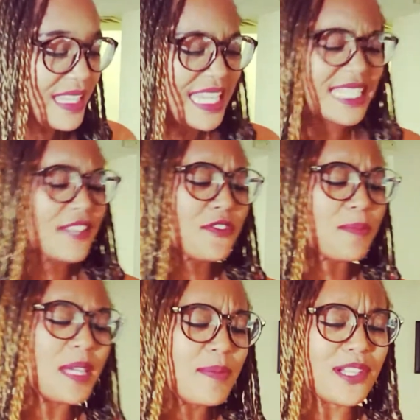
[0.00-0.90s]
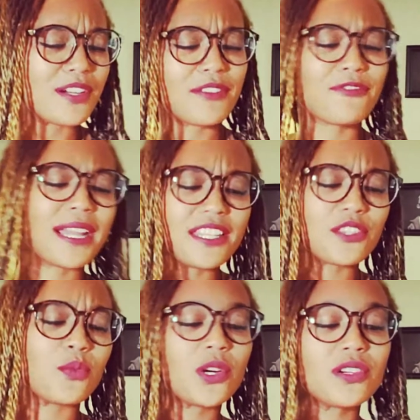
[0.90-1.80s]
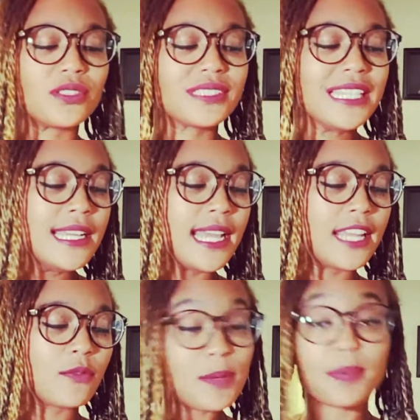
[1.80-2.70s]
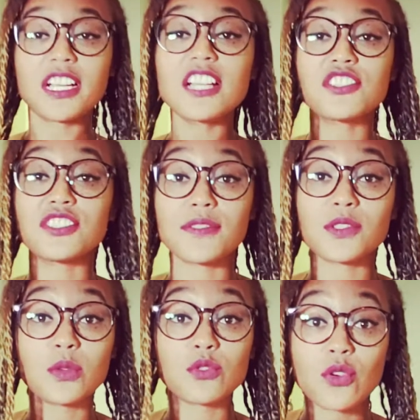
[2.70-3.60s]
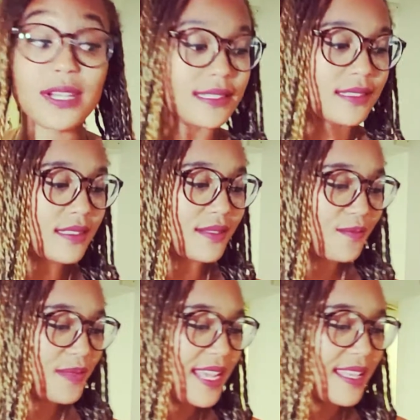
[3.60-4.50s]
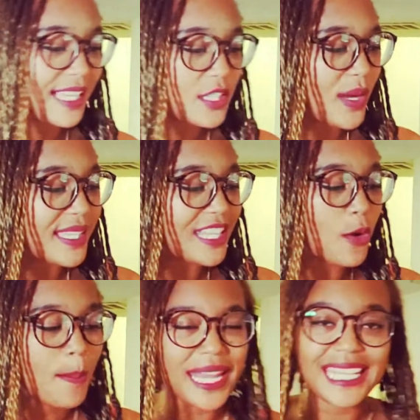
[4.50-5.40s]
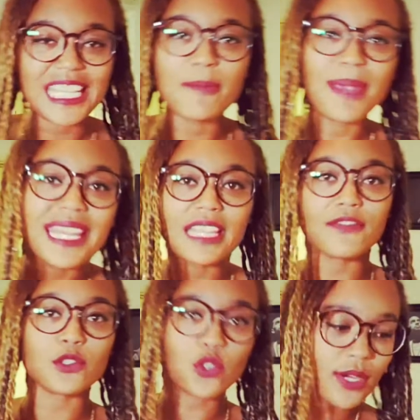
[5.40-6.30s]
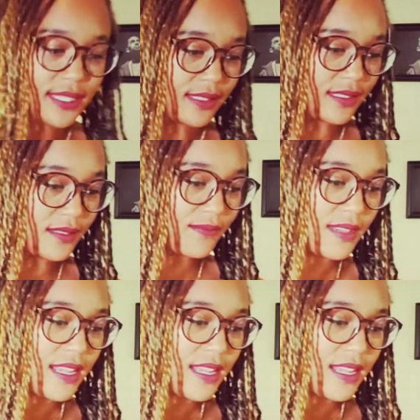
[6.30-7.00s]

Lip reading: Indifferent people are afraid of the world and repercussions of their own choices. That's why they don't make any meaningful choices.